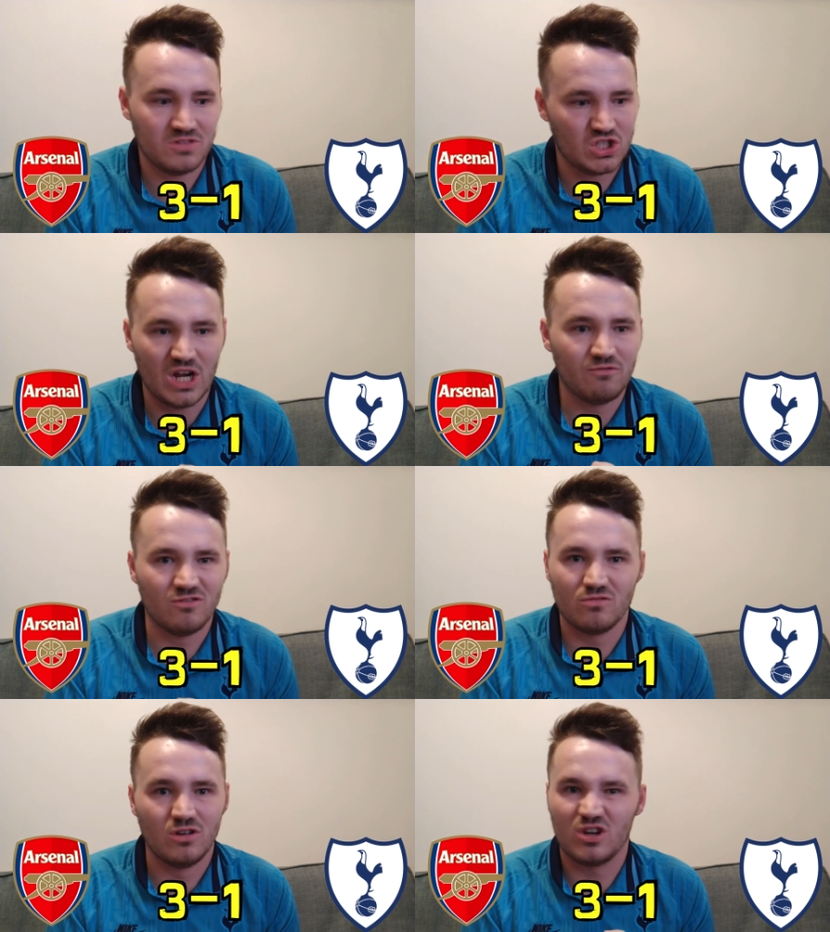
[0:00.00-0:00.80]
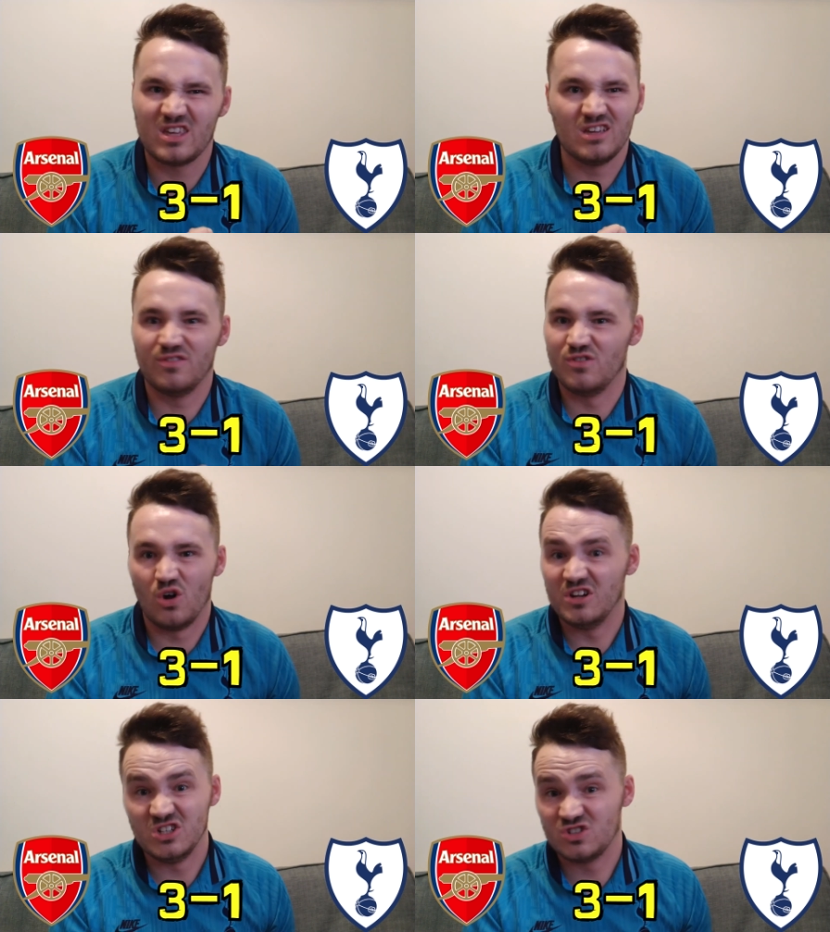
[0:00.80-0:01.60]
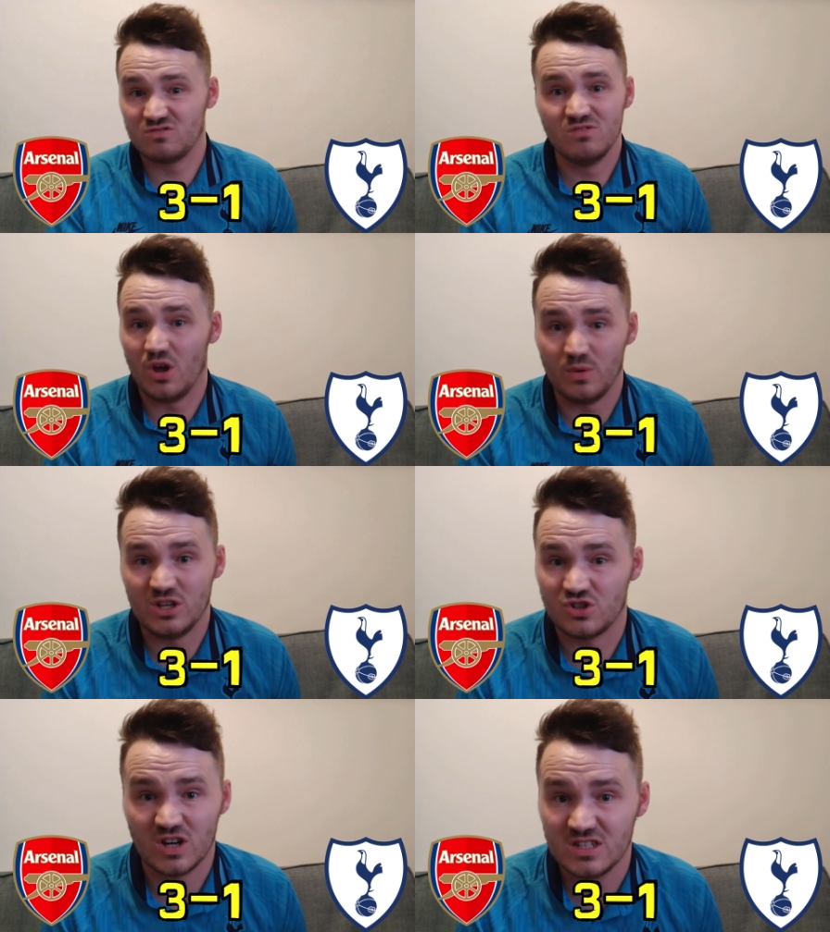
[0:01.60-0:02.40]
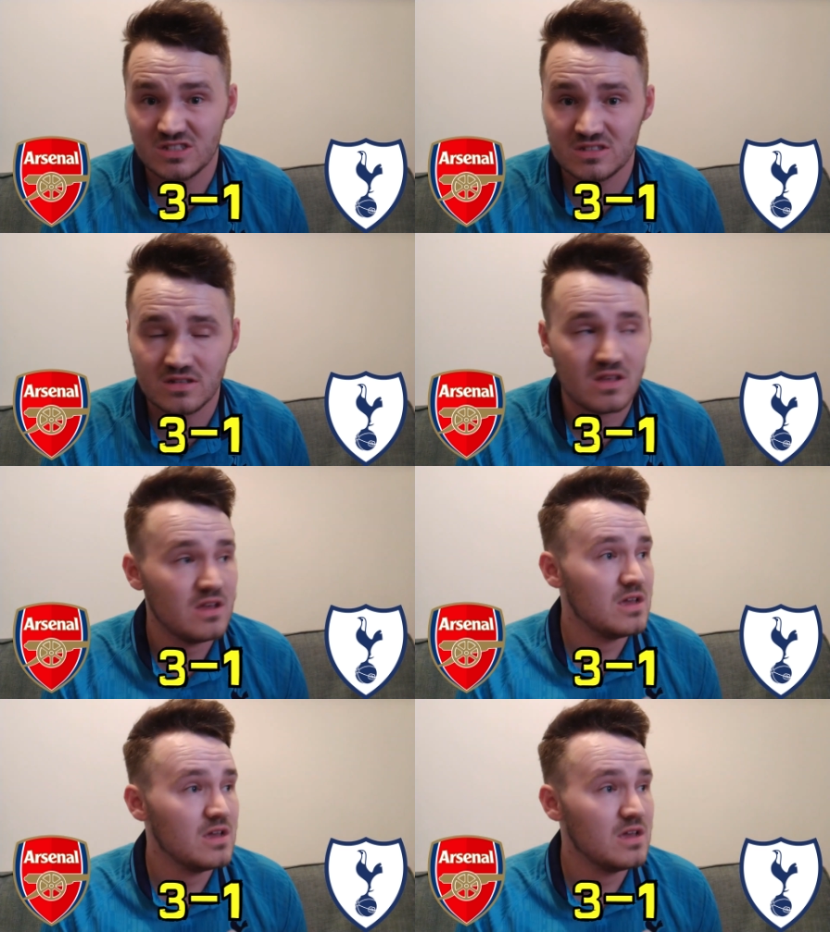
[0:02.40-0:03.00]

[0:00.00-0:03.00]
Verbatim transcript: general looking of not in no interest.